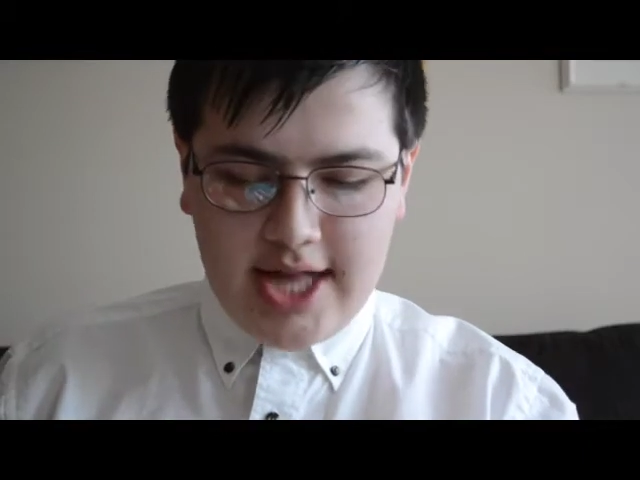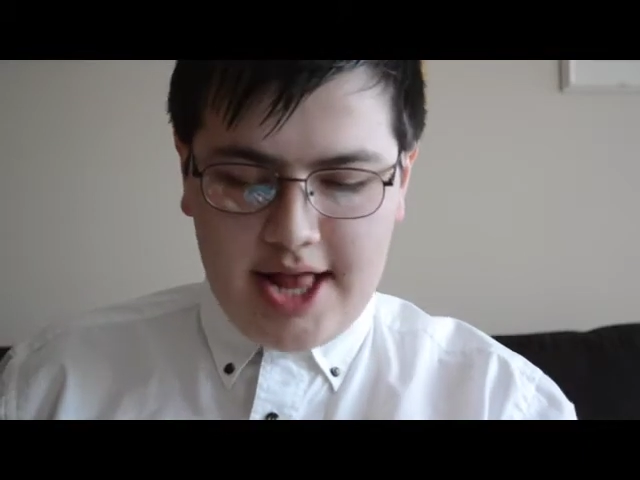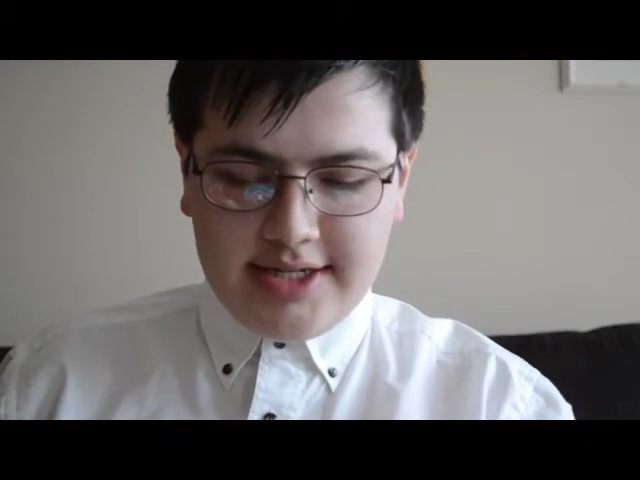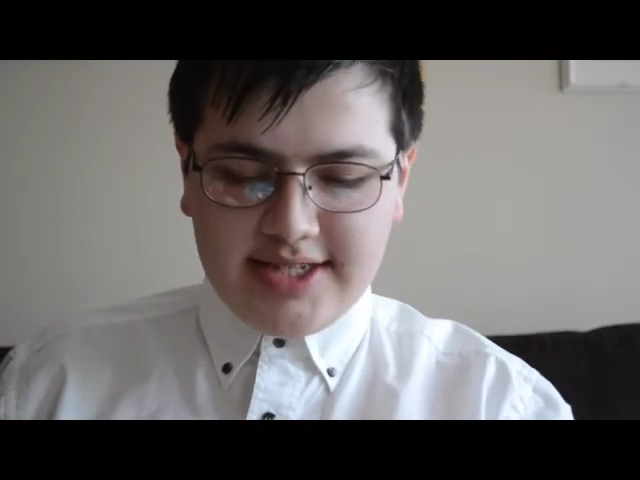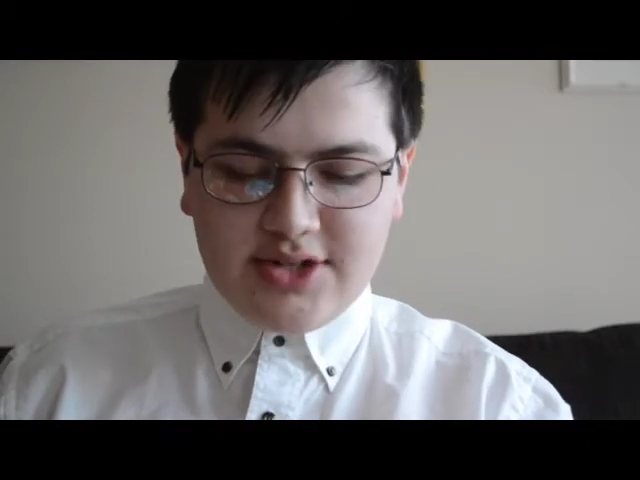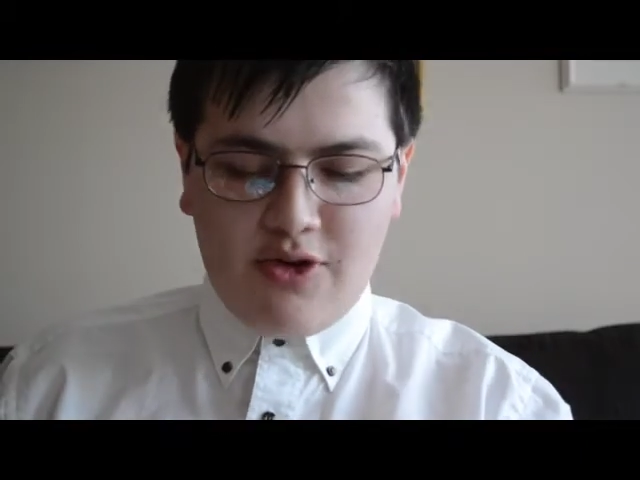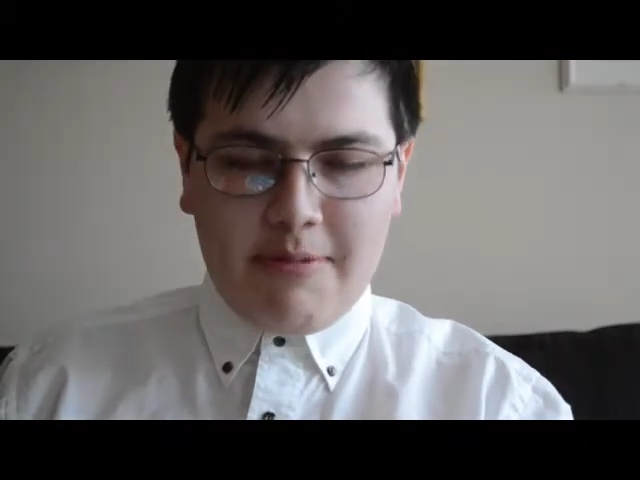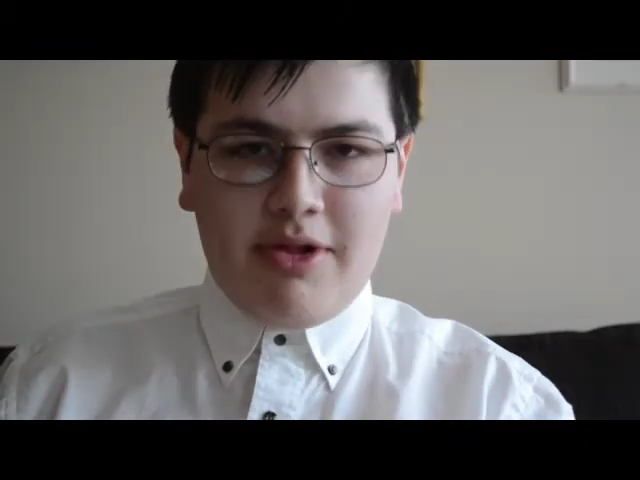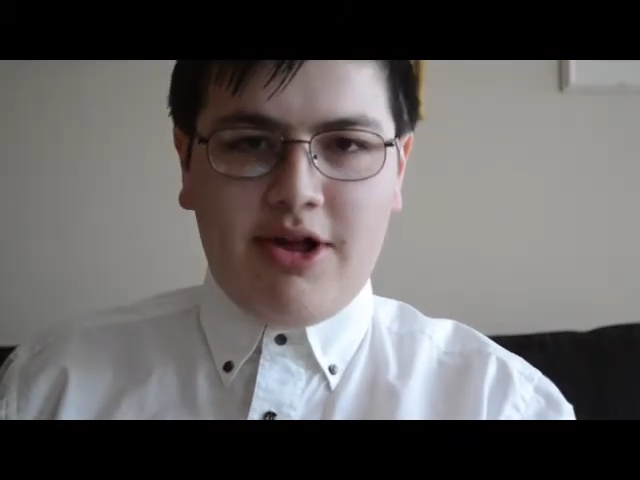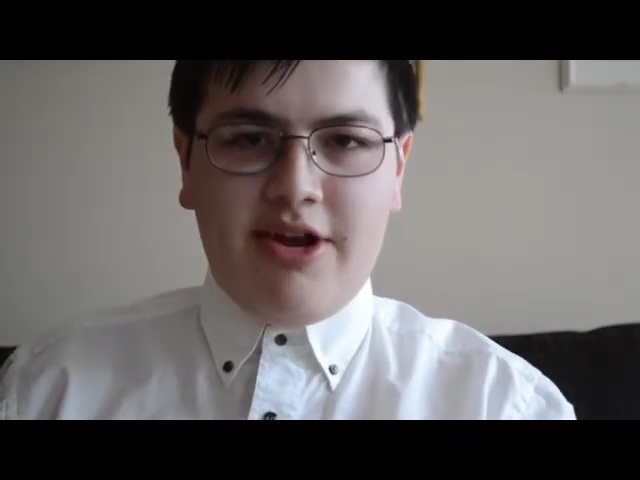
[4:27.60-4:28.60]
it is a
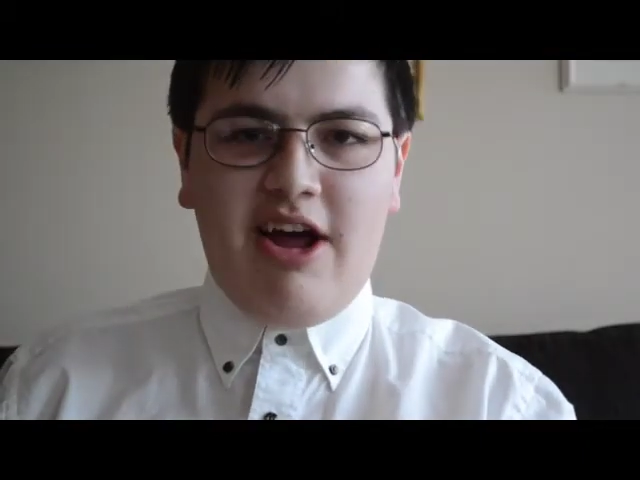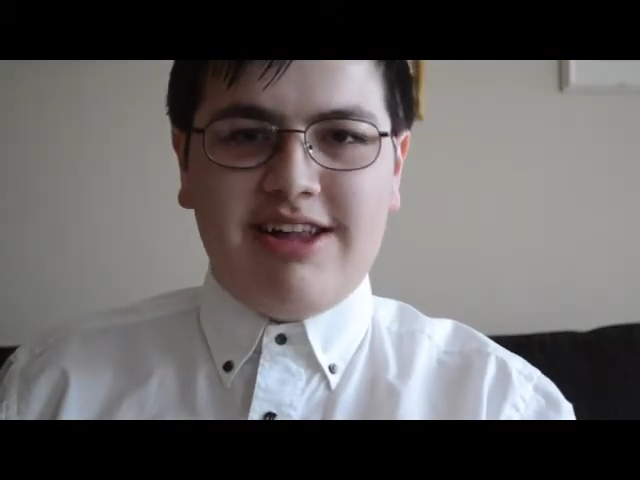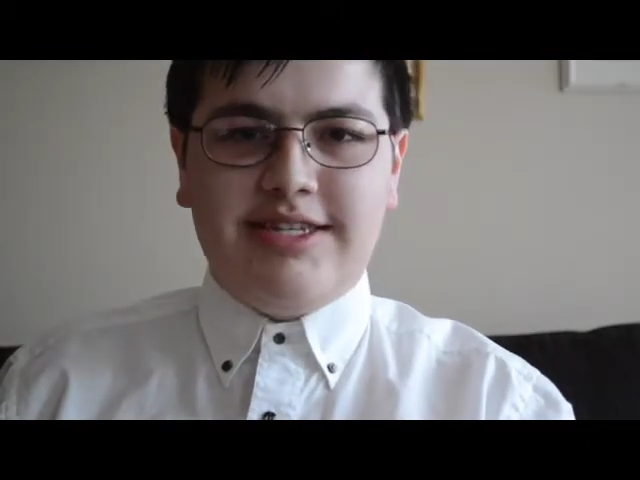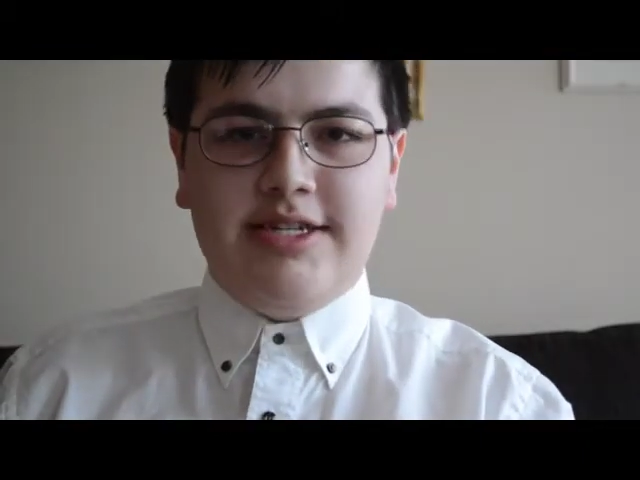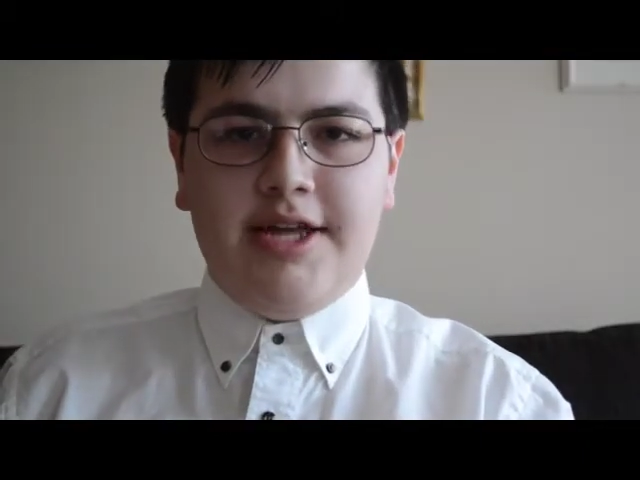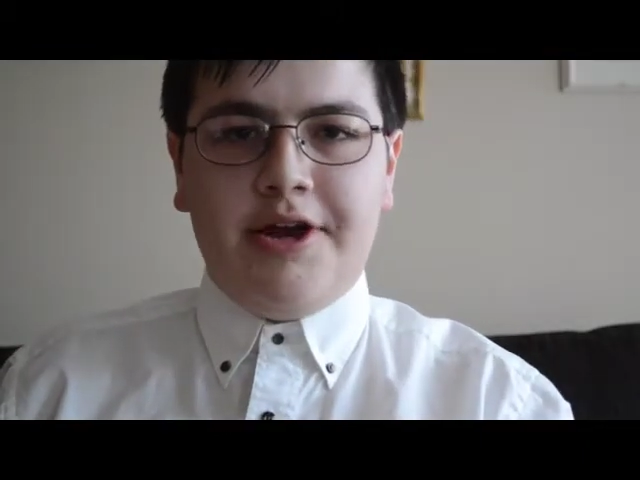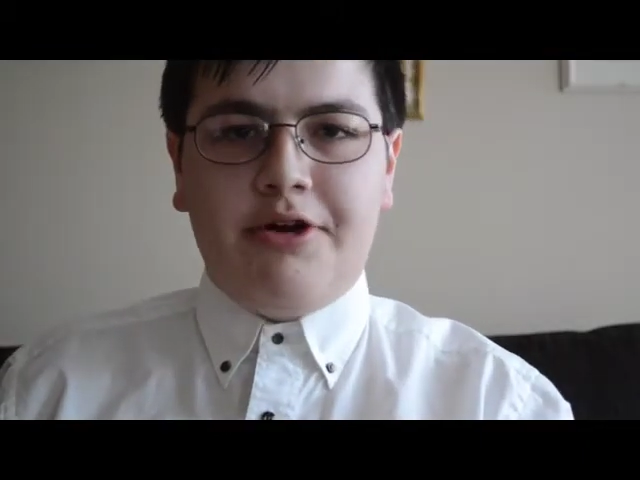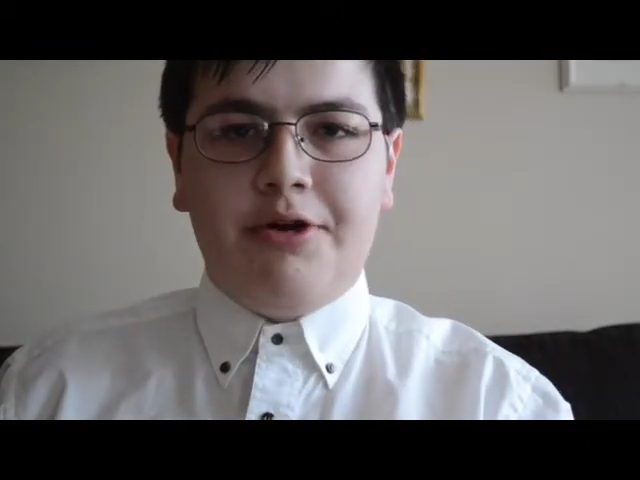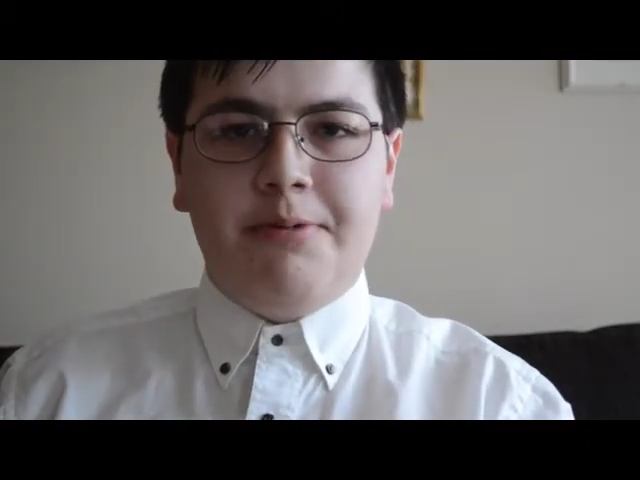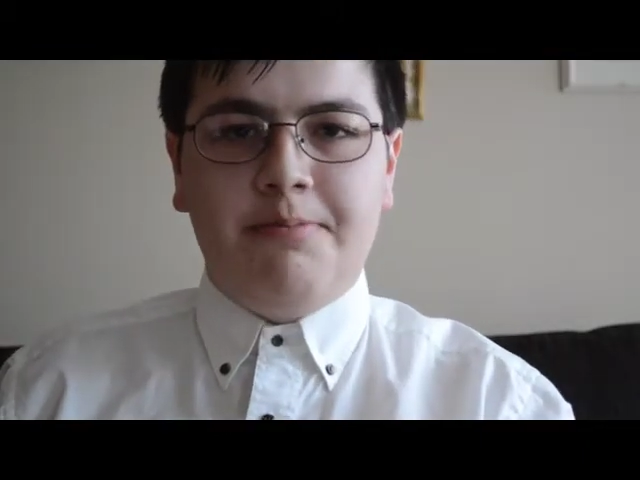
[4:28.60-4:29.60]
replica Nazi
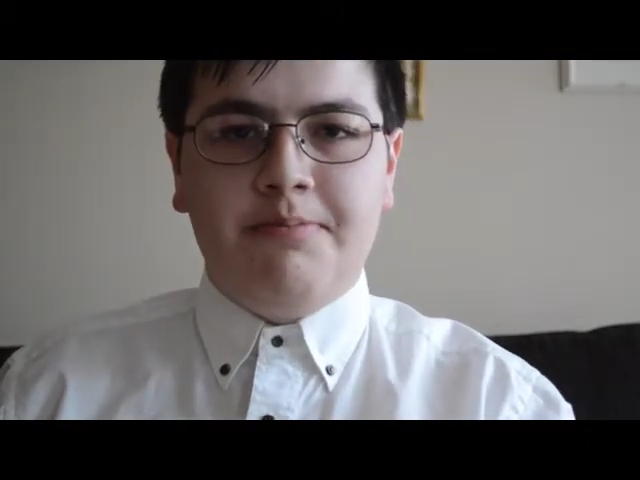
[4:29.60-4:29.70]
dagger.